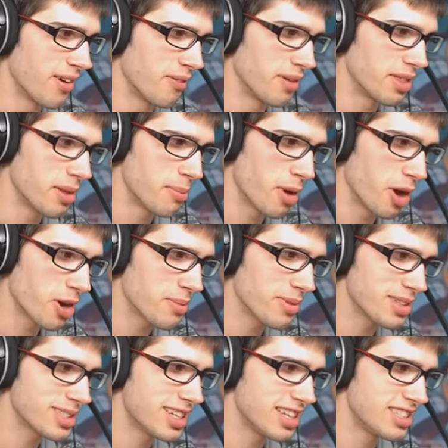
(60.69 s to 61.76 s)
with the
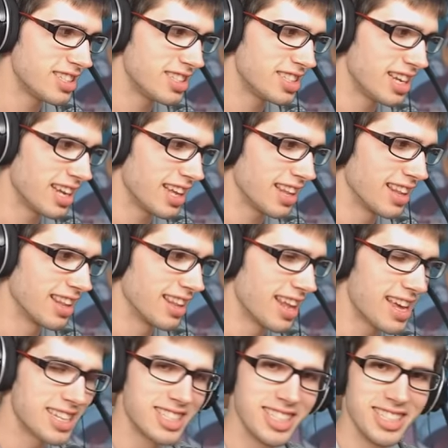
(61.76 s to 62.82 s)
Pokemon TCG
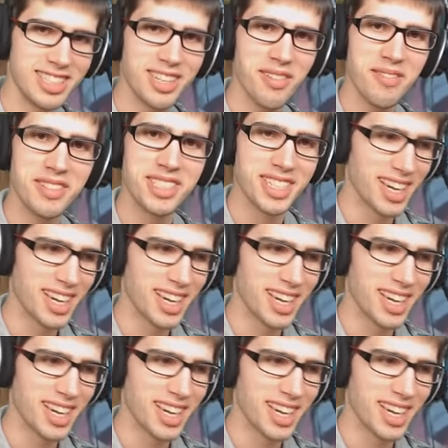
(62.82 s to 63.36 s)
Legends of